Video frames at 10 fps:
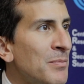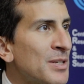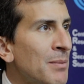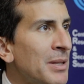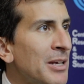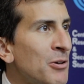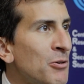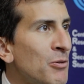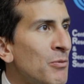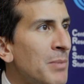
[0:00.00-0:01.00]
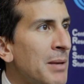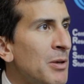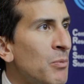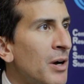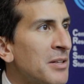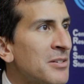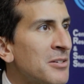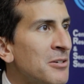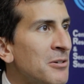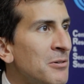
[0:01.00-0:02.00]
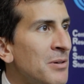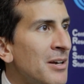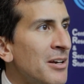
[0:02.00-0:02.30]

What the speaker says: somebody who maybe wants to